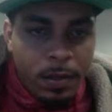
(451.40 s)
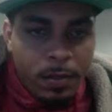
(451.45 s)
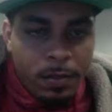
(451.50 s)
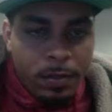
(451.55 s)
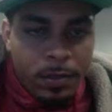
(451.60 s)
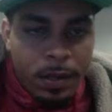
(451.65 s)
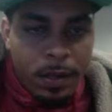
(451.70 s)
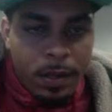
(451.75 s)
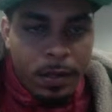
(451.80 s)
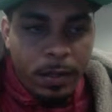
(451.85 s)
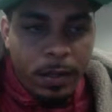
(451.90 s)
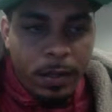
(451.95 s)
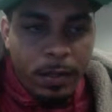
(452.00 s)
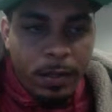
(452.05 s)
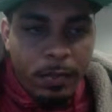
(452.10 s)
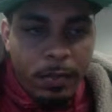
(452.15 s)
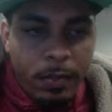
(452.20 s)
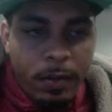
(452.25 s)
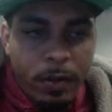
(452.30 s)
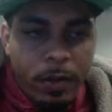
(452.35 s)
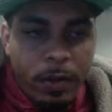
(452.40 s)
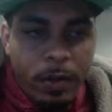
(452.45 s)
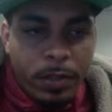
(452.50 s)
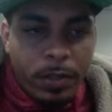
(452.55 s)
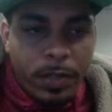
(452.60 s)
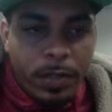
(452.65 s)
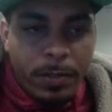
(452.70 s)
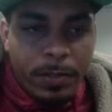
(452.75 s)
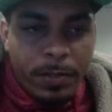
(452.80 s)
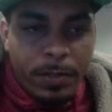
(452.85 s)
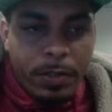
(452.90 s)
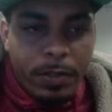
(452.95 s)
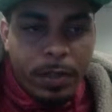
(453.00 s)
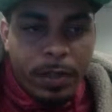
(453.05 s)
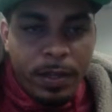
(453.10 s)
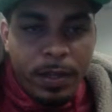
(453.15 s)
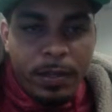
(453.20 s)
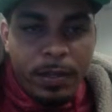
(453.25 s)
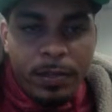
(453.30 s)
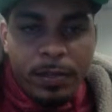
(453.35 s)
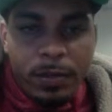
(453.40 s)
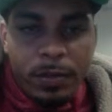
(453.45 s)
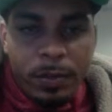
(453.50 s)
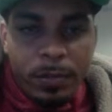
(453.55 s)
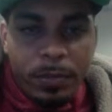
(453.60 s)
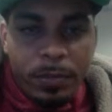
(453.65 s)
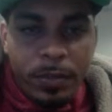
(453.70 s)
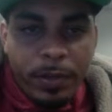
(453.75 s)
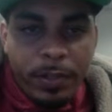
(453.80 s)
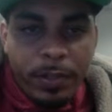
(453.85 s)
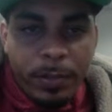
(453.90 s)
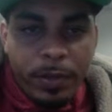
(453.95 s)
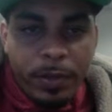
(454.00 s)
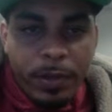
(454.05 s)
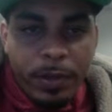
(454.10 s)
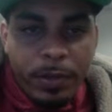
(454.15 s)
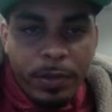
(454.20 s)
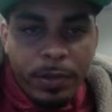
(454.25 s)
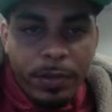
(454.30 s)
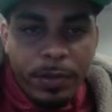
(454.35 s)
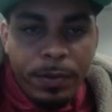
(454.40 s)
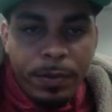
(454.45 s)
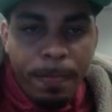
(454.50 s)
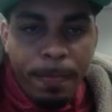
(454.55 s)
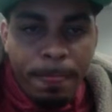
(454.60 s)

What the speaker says: And then we'll go with our type tool again, so it brings up the cursor.